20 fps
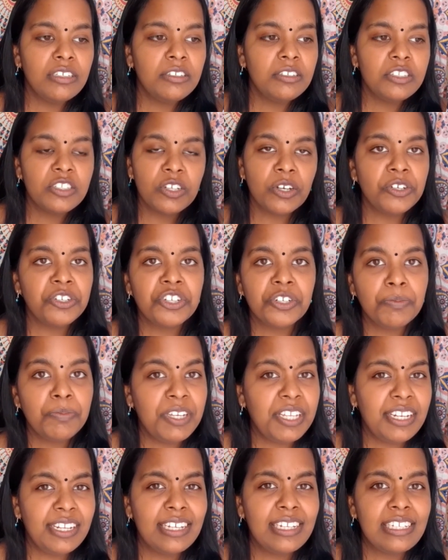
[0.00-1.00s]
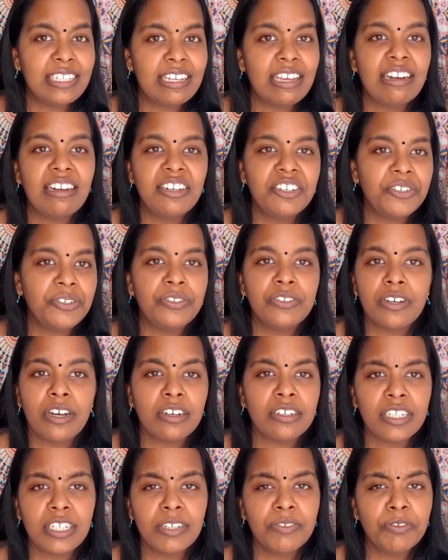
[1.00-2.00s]
social media is getting too
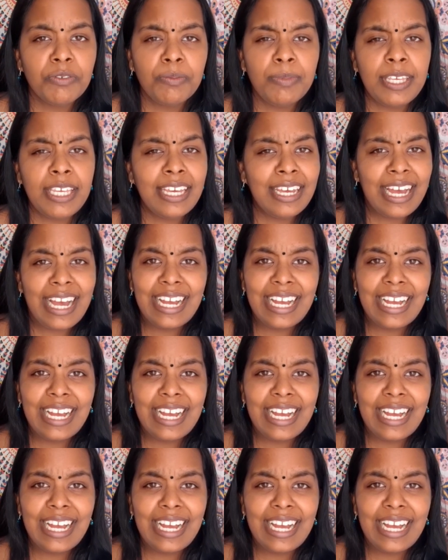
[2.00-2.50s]
toxic for me,